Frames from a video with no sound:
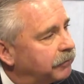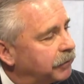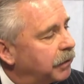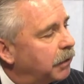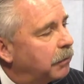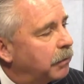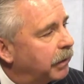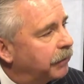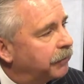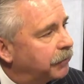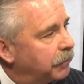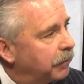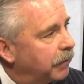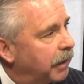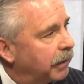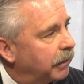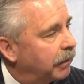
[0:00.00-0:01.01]
You don't want to do
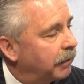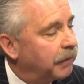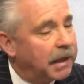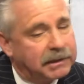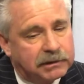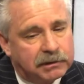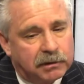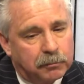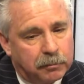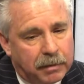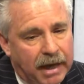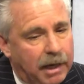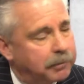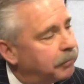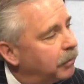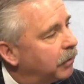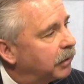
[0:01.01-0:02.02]
that. And that's the
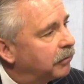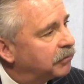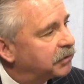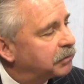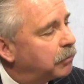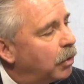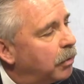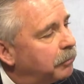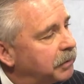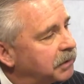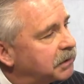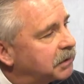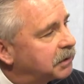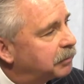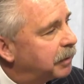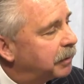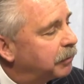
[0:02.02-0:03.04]
backbone of small
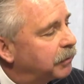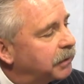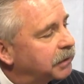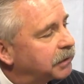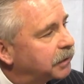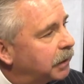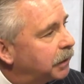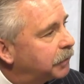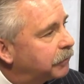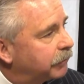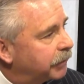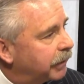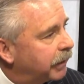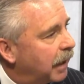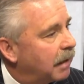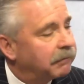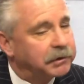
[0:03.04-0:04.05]
business people in this country.
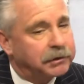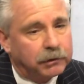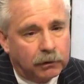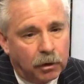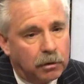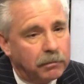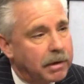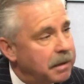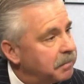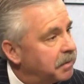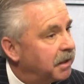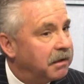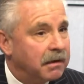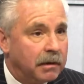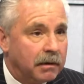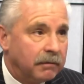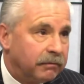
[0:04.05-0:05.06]
The wow. average loan may be
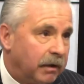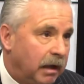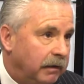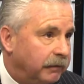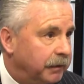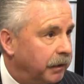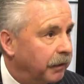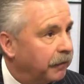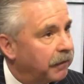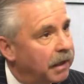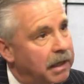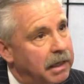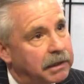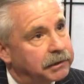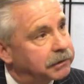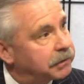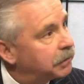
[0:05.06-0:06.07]

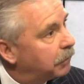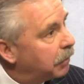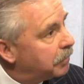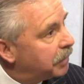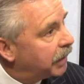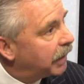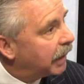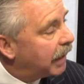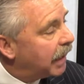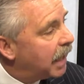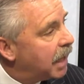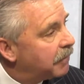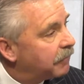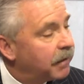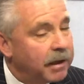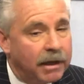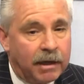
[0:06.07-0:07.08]
500000 sure. to a million and a
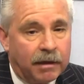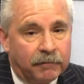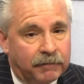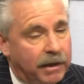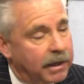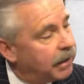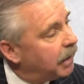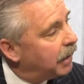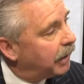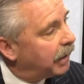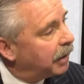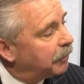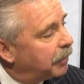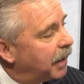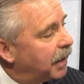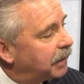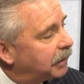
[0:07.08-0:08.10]
half. If they can't get a
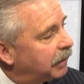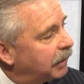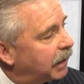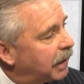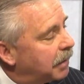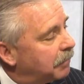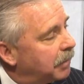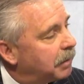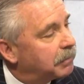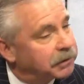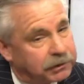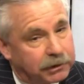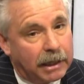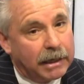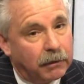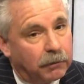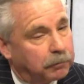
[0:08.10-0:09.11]
bank to lend that money because
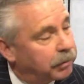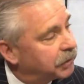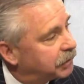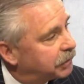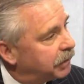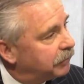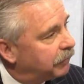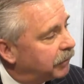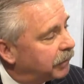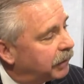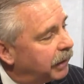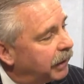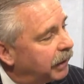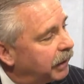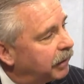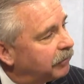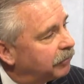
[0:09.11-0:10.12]
they don't perceive they're
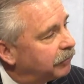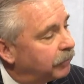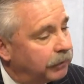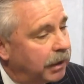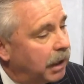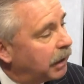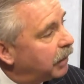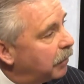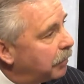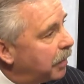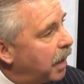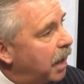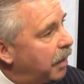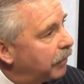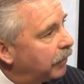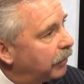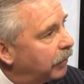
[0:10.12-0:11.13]
getting enough, they're not going to
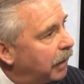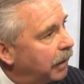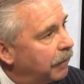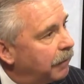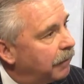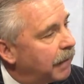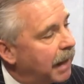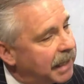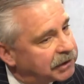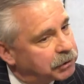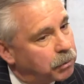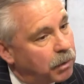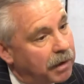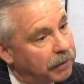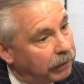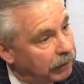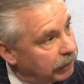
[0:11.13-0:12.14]
bother. And that's
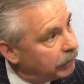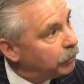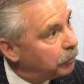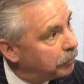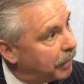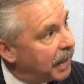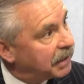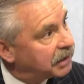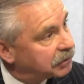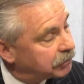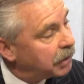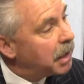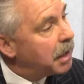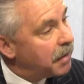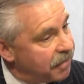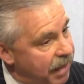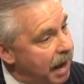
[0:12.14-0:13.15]
why the little banks,
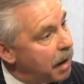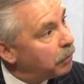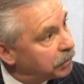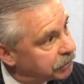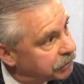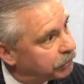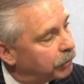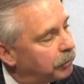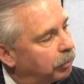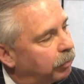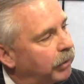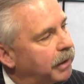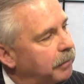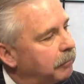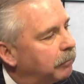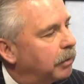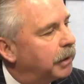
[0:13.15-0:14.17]
that was their
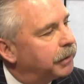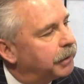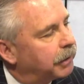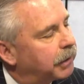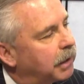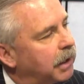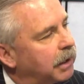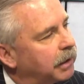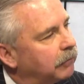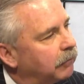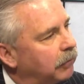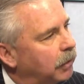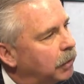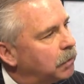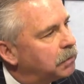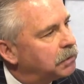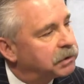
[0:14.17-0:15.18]
bread and butter kind of
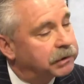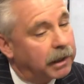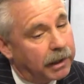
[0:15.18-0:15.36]
loans.